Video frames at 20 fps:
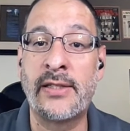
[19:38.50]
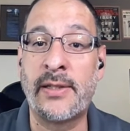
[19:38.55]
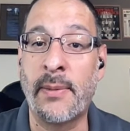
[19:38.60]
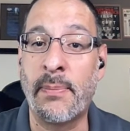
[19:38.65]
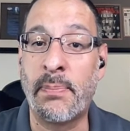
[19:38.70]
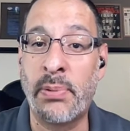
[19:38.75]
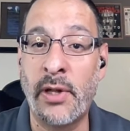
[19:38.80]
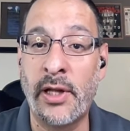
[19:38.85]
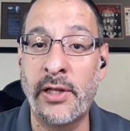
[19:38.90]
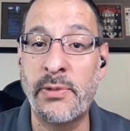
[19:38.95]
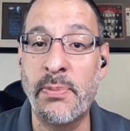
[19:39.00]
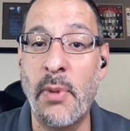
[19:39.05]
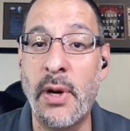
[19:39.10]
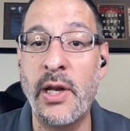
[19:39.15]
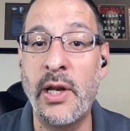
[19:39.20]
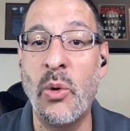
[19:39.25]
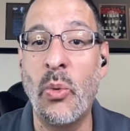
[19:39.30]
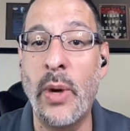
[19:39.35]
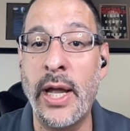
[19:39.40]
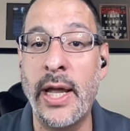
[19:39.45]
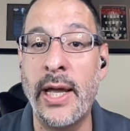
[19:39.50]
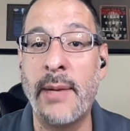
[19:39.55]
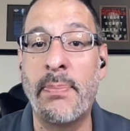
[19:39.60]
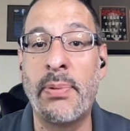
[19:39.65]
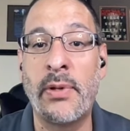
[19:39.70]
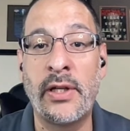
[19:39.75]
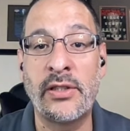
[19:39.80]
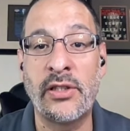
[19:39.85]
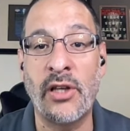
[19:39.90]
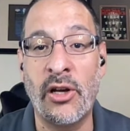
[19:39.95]
gets the plus money
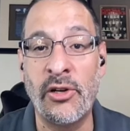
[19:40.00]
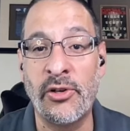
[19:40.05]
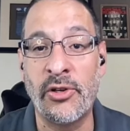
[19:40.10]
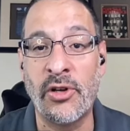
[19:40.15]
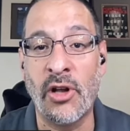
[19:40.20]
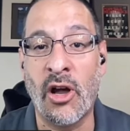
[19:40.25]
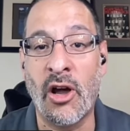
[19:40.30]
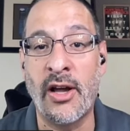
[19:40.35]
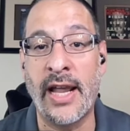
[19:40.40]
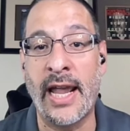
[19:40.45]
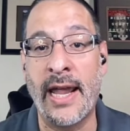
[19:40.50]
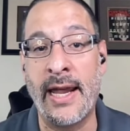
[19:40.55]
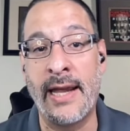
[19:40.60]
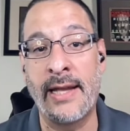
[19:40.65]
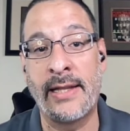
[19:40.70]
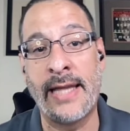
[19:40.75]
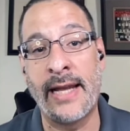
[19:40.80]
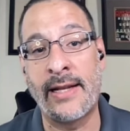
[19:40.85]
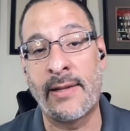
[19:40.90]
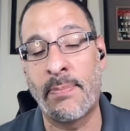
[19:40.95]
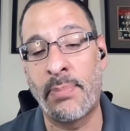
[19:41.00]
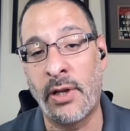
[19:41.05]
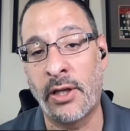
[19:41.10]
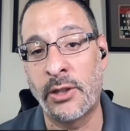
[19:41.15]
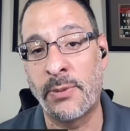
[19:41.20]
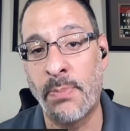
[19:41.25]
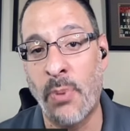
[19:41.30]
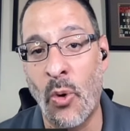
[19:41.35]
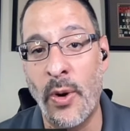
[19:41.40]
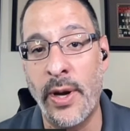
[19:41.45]
win, plus underdog, and you can take the
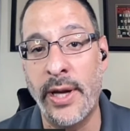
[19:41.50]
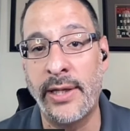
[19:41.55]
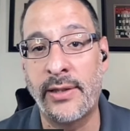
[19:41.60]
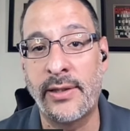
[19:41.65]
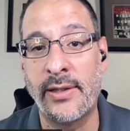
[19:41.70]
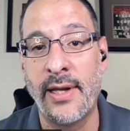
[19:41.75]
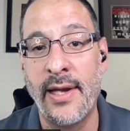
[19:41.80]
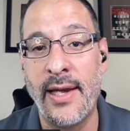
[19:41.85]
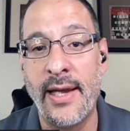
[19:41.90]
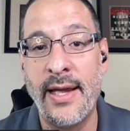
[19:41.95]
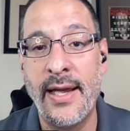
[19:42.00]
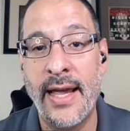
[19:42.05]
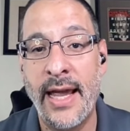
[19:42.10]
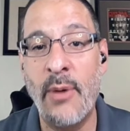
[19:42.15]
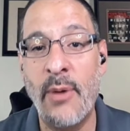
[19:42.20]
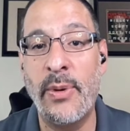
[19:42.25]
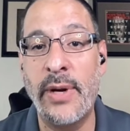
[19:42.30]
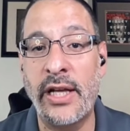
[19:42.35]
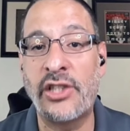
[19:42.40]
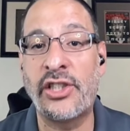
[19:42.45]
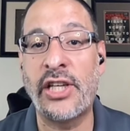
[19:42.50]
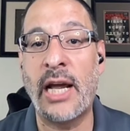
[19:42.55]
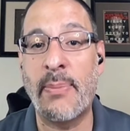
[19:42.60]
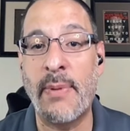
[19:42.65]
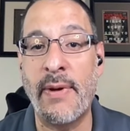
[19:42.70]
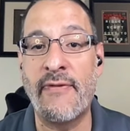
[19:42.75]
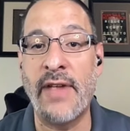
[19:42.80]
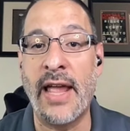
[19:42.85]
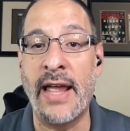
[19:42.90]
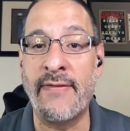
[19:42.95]
plus points It wouldn't
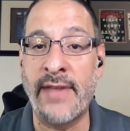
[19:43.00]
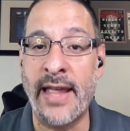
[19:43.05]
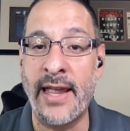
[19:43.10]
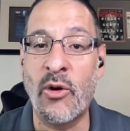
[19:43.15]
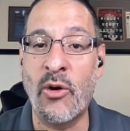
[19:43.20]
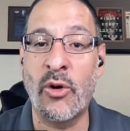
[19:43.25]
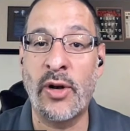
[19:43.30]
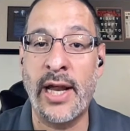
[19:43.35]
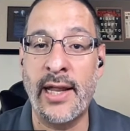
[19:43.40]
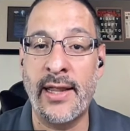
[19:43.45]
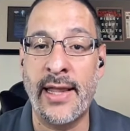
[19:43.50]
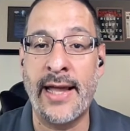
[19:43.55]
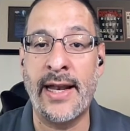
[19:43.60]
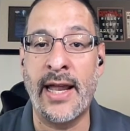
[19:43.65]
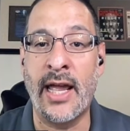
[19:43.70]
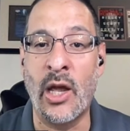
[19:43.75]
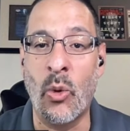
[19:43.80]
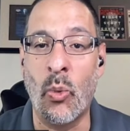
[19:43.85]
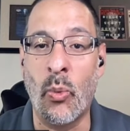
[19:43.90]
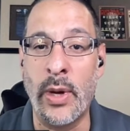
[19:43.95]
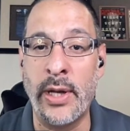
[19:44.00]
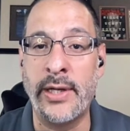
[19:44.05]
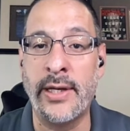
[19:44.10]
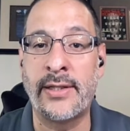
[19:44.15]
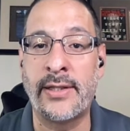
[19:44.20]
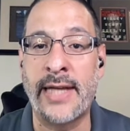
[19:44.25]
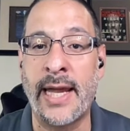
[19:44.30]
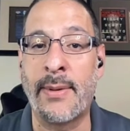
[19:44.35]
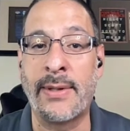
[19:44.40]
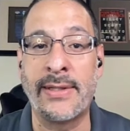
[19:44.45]
shock me if they go to Atlanta and
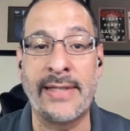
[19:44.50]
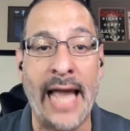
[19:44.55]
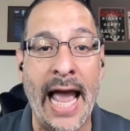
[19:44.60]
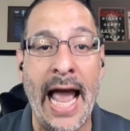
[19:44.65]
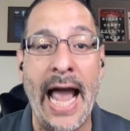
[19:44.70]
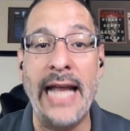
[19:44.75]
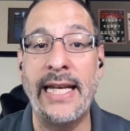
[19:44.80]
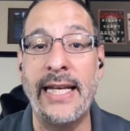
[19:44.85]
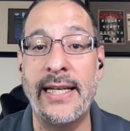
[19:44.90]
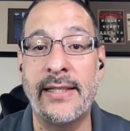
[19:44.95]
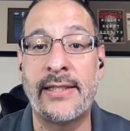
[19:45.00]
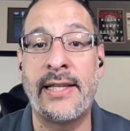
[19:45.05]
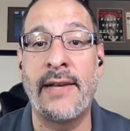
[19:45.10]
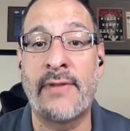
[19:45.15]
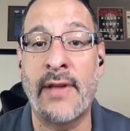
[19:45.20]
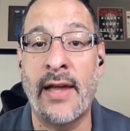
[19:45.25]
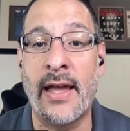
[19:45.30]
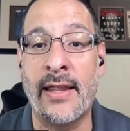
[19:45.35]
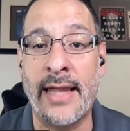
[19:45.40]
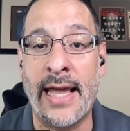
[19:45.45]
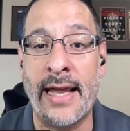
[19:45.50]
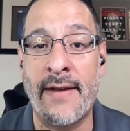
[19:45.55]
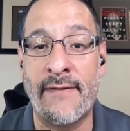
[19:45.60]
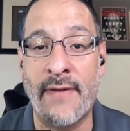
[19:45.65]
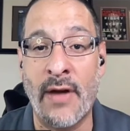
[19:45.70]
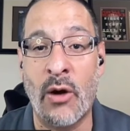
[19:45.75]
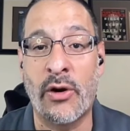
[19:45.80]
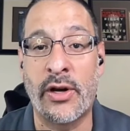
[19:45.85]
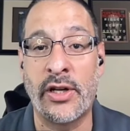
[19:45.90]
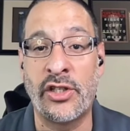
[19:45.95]
win this game, because I need to see if the
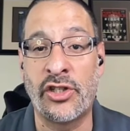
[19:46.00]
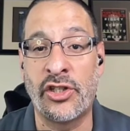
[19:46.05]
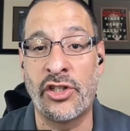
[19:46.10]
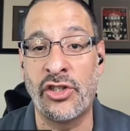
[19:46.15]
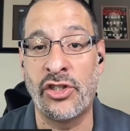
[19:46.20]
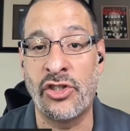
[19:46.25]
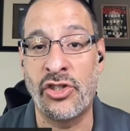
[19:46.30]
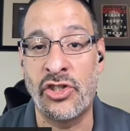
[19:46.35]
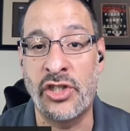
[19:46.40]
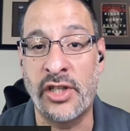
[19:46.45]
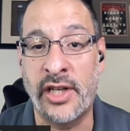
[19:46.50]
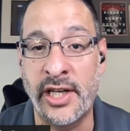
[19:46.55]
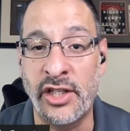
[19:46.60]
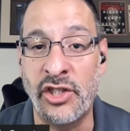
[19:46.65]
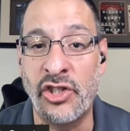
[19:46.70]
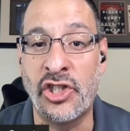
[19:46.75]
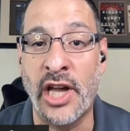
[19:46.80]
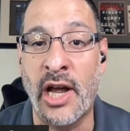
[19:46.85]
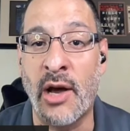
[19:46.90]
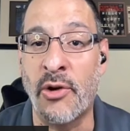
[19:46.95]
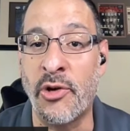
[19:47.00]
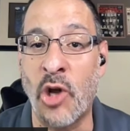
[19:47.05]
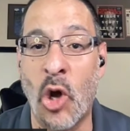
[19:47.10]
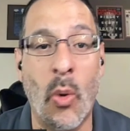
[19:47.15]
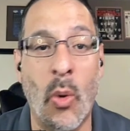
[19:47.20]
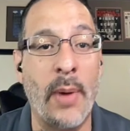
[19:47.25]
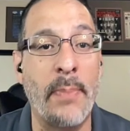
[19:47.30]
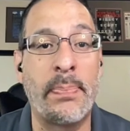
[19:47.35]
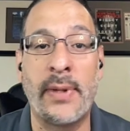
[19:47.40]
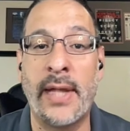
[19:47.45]
Atlanta Falcons can gel.
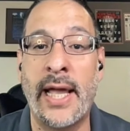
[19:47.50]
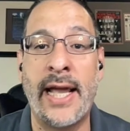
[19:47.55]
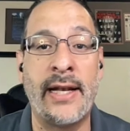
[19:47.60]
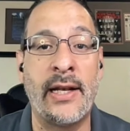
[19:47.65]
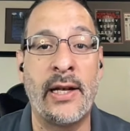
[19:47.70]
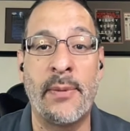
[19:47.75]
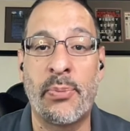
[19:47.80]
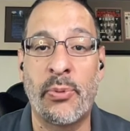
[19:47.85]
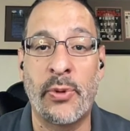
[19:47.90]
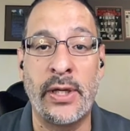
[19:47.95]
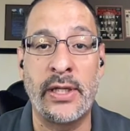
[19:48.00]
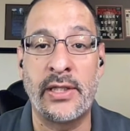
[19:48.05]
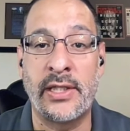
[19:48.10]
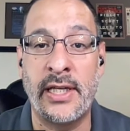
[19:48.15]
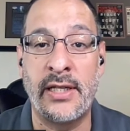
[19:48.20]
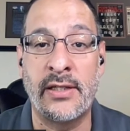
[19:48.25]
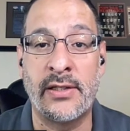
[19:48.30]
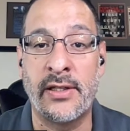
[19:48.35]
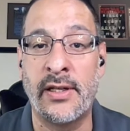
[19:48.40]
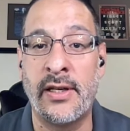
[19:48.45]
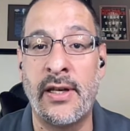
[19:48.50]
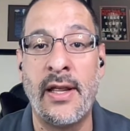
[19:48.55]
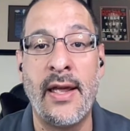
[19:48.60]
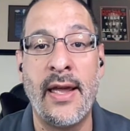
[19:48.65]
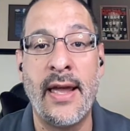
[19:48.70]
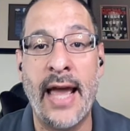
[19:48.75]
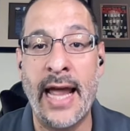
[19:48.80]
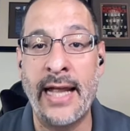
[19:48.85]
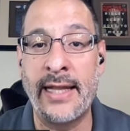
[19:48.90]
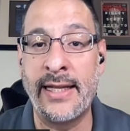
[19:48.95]
No one played in the preseason.